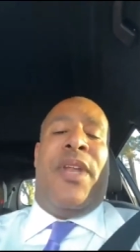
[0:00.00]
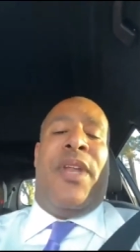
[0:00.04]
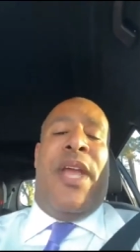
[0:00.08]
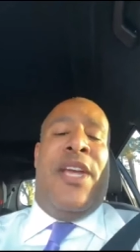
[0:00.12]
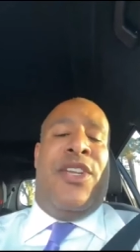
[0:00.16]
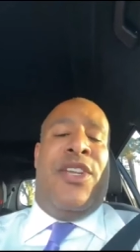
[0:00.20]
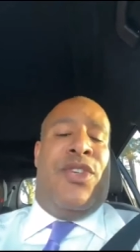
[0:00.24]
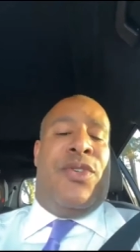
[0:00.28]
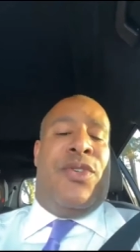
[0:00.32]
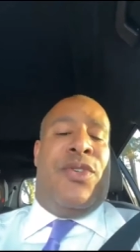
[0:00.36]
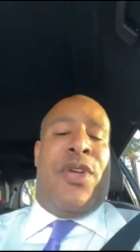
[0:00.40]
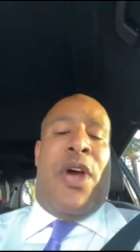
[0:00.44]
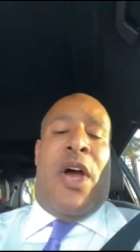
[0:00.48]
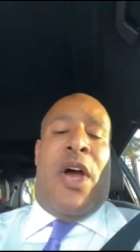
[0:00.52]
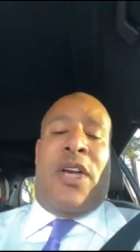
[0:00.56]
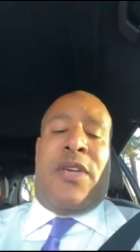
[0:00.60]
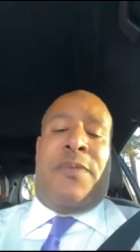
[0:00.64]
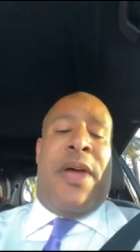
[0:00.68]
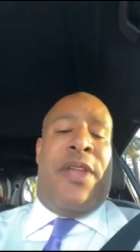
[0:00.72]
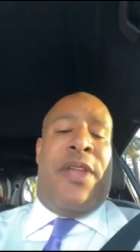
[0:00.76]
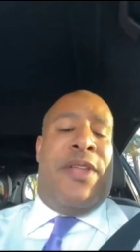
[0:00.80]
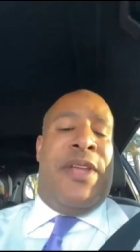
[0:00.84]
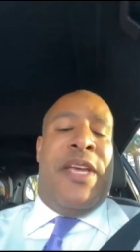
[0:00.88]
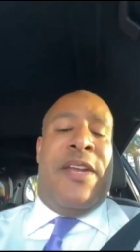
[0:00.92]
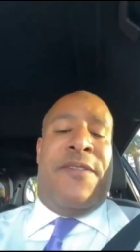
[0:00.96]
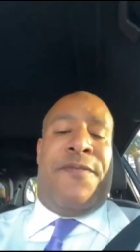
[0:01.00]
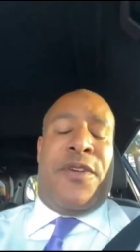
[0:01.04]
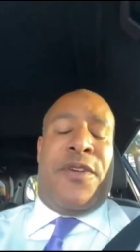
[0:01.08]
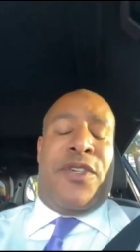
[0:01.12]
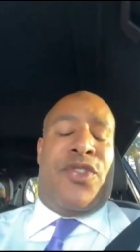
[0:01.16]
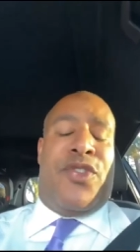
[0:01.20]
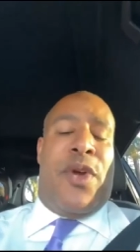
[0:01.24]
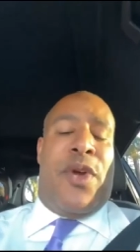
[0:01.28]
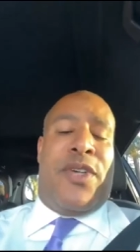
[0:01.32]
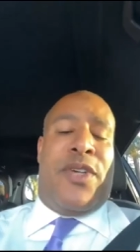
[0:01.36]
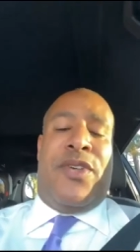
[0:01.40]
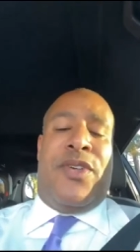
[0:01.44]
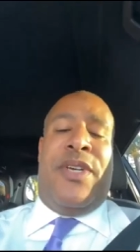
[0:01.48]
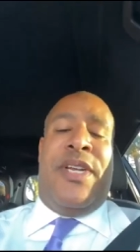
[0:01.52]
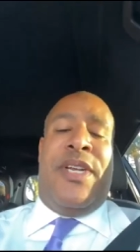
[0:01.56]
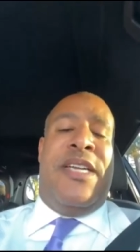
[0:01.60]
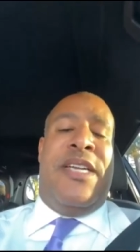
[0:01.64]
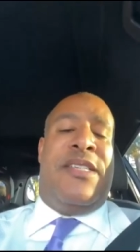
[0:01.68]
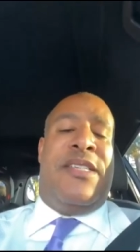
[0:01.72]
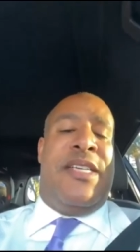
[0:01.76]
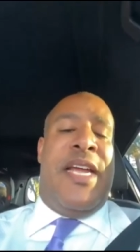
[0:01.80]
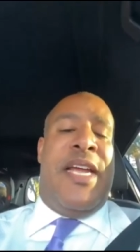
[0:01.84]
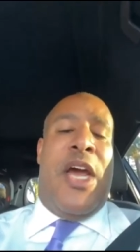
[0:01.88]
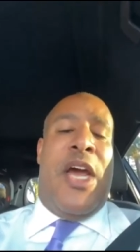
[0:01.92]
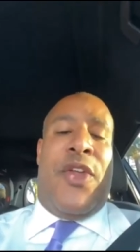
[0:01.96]
As you talked about, the infrastructure needs,
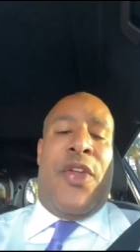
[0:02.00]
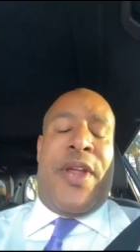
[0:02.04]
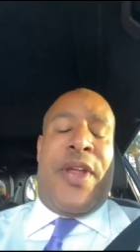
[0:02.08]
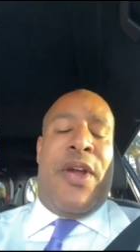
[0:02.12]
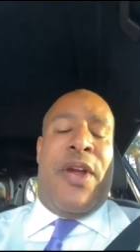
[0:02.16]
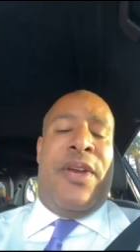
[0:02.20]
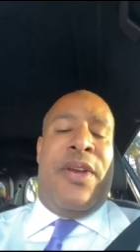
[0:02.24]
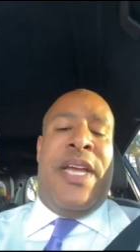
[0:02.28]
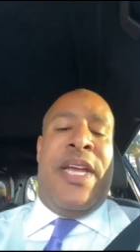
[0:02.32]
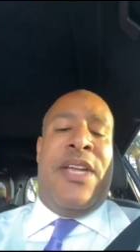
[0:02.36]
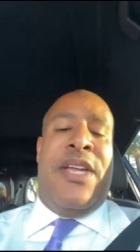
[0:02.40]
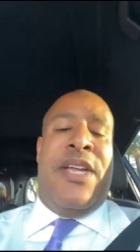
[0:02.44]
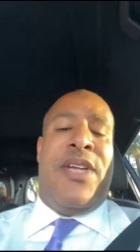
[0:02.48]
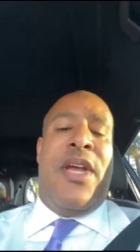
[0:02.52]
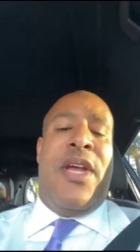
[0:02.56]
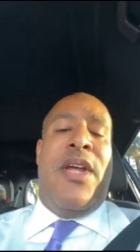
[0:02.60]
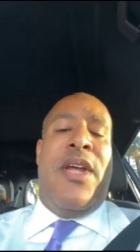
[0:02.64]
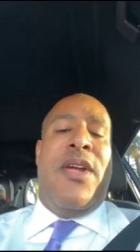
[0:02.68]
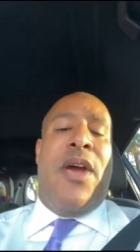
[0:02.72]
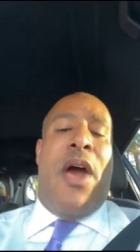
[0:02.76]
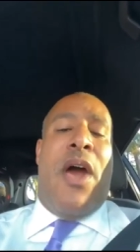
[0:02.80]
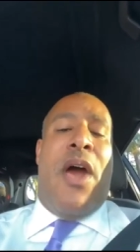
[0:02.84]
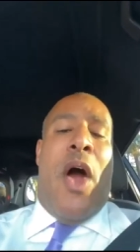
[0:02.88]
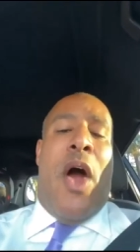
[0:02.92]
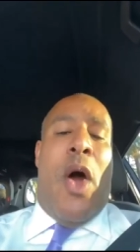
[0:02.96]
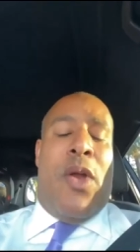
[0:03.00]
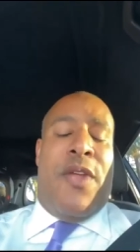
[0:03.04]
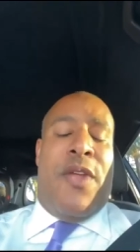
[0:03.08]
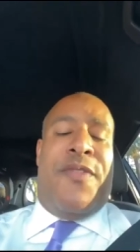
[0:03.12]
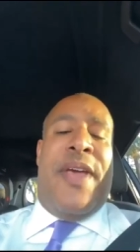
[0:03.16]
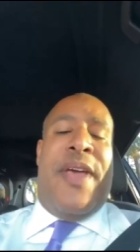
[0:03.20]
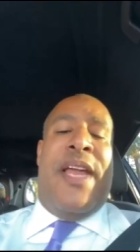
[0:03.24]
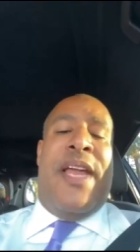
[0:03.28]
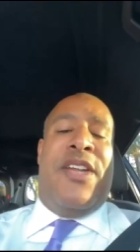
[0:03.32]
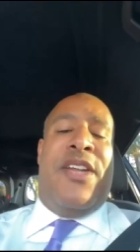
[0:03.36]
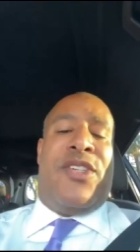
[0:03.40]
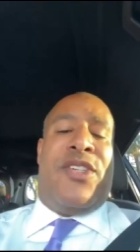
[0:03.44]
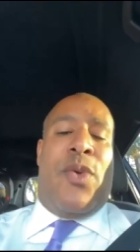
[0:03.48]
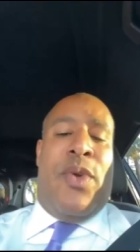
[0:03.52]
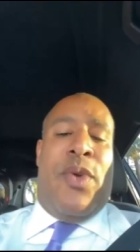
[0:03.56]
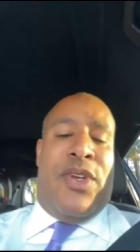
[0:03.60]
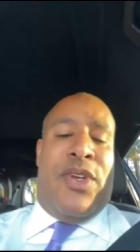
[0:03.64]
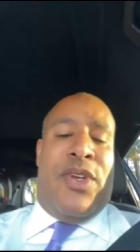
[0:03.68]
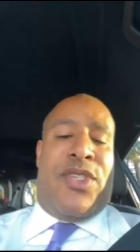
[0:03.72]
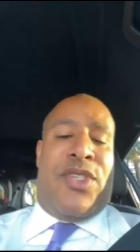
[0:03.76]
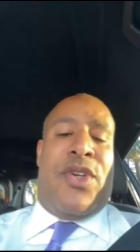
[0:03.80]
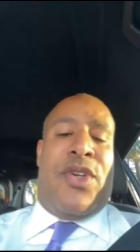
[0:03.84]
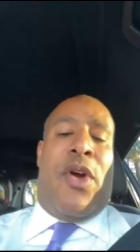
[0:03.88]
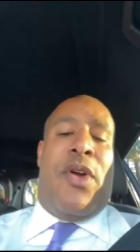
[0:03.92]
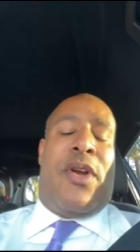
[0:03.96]
the healthcare needs, all of that is going to
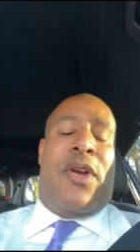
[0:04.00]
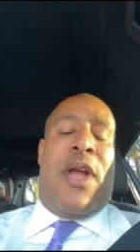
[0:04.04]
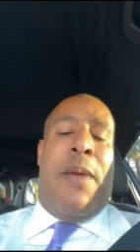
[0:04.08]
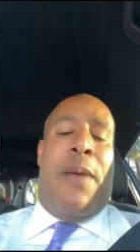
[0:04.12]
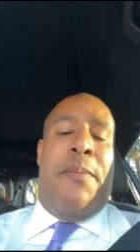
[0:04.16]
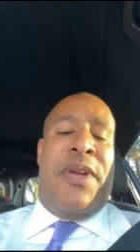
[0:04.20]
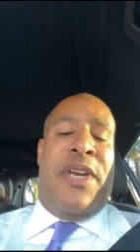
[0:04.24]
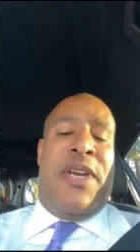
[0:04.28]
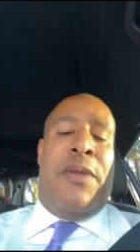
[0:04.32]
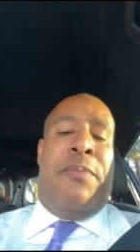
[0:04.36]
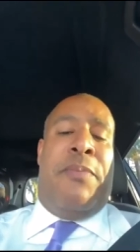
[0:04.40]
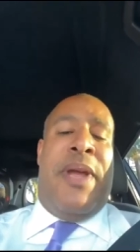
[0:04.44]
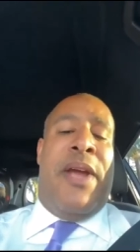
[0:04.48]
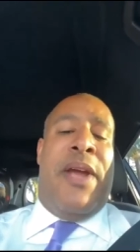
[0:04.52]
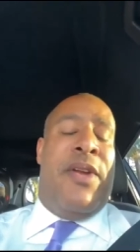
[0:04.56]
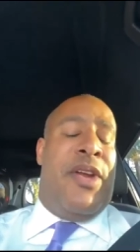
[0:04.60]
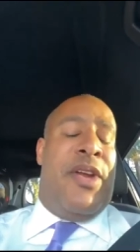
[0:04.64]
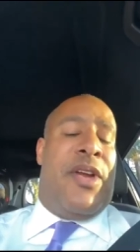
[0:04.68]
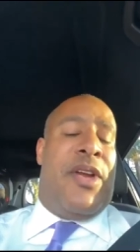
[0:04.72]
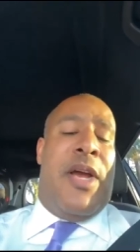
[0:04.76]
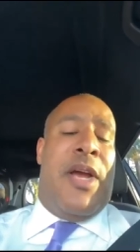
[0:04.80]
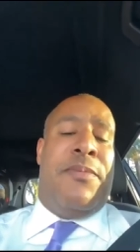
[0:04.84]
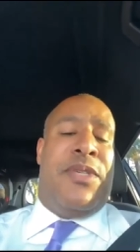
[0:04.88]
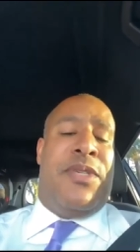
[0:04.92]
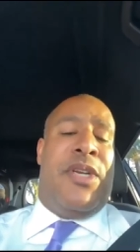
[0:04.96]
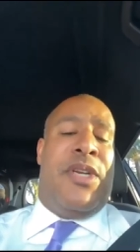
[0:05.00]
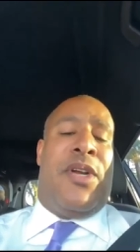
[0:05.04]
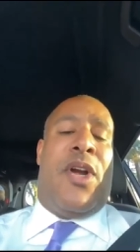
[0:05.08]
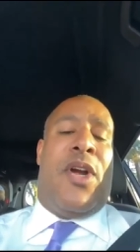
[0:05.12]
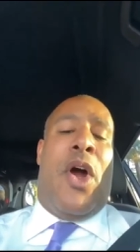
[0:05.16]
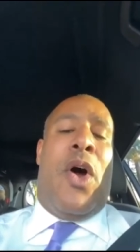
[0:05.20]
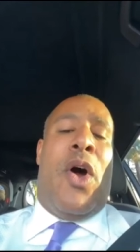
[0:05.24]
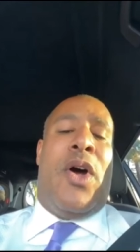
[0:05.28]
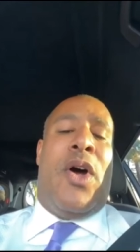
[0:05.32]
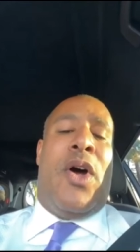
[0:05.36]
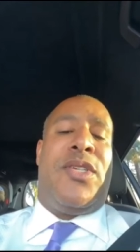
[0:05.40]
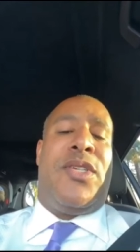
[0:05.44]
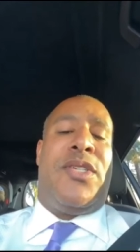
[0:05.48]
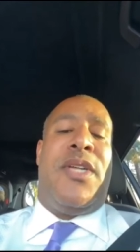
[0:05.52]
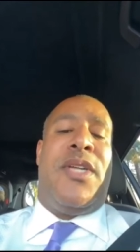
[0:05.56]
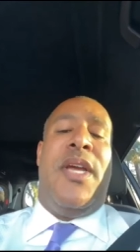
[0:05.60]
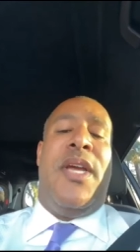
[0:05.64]
start coming to bear and it comes at a cost.